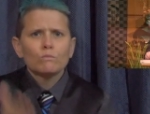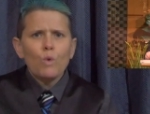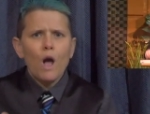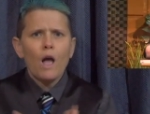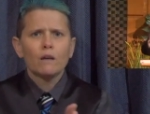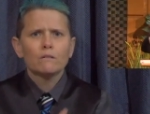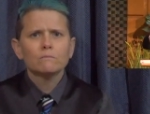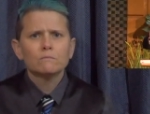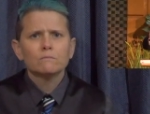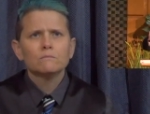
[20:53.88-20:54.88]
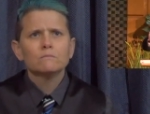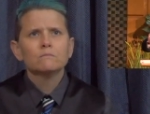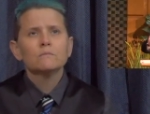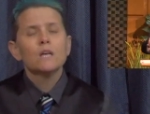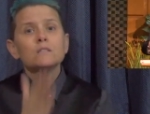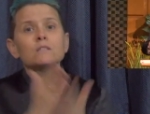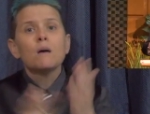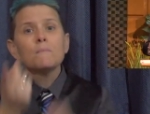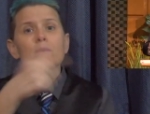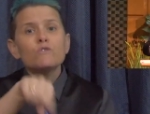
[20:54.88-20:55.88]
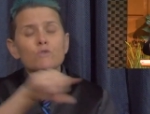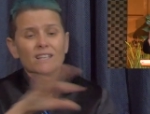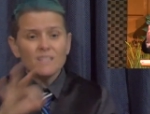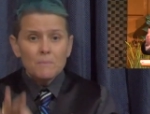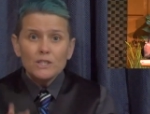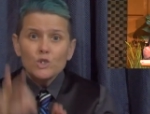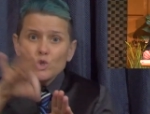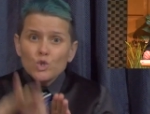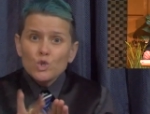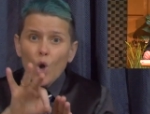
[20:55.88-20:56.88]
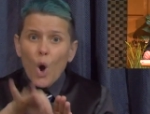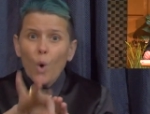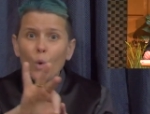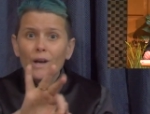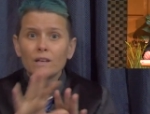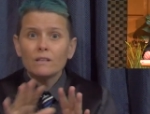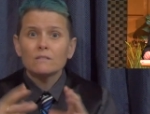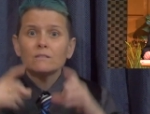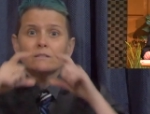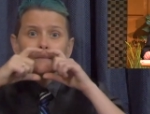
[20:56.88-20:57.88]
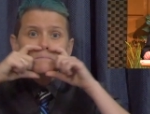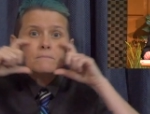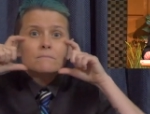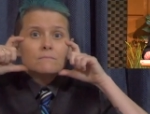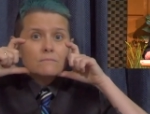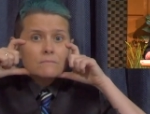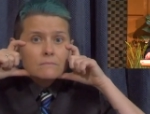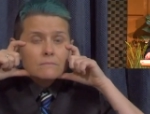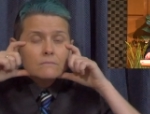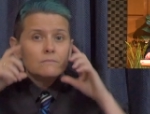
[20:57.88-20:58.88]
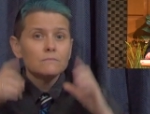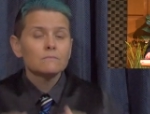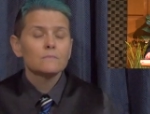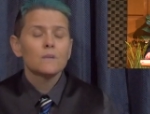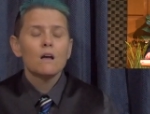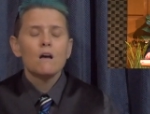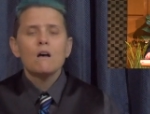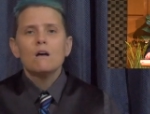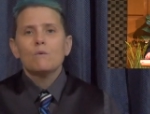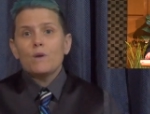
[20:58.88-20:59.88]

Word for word: Some of you have been sewing masks. We have one on our altar.